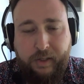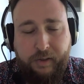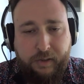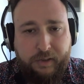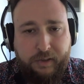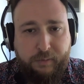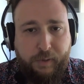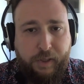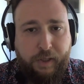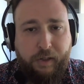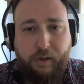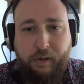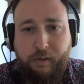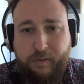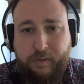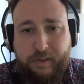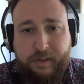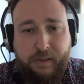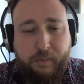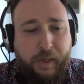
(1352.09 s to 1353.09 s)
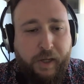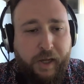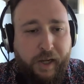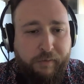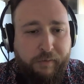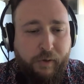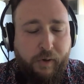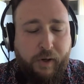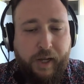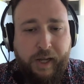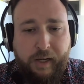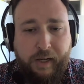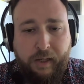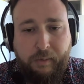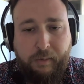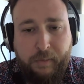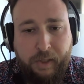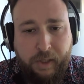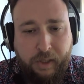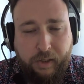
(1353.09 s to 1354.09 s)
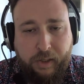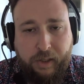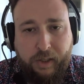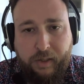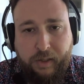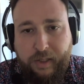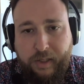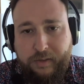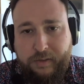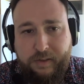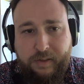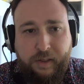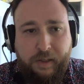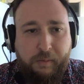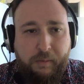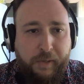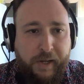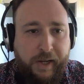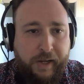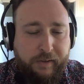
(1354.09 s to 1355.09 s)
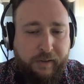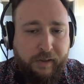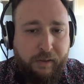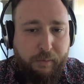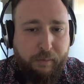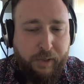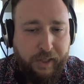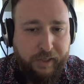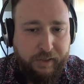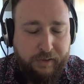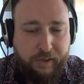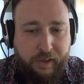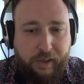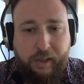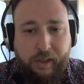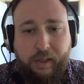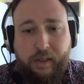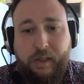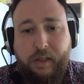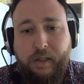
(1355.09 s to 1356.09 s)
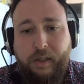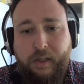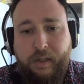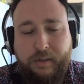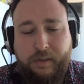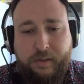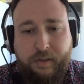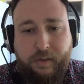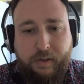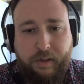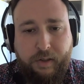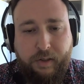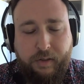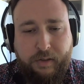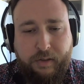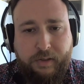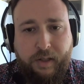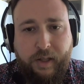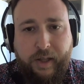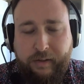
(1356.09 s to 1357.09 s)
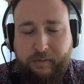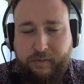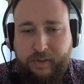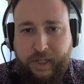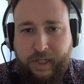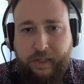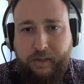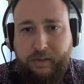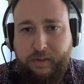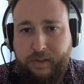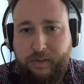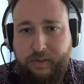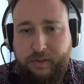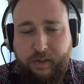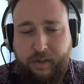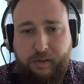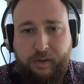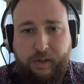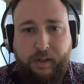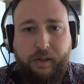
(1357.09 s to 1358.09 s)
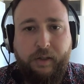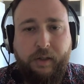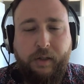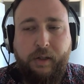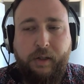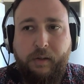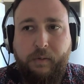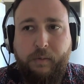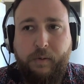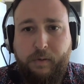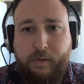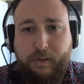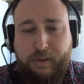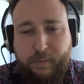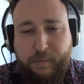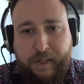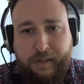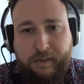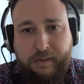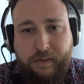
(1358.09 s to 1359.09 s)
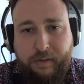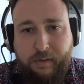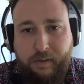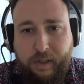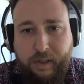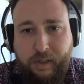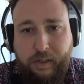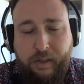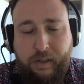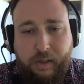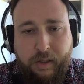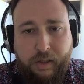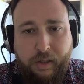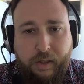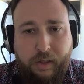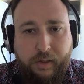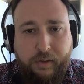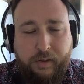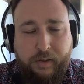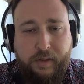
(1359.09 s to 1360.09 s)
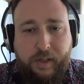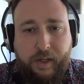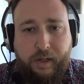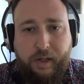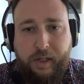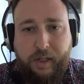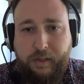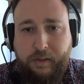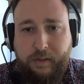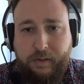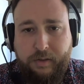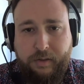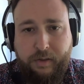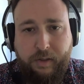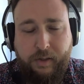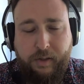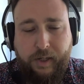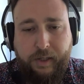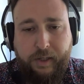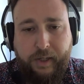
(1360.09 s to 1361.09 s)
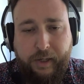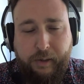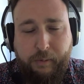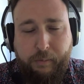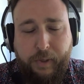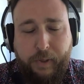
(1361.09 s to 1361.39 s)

There's been an oversupply of organic milk, and that's impacted the pricing. So there's a lot of challenges, I think, with respect to the dairy industry right now.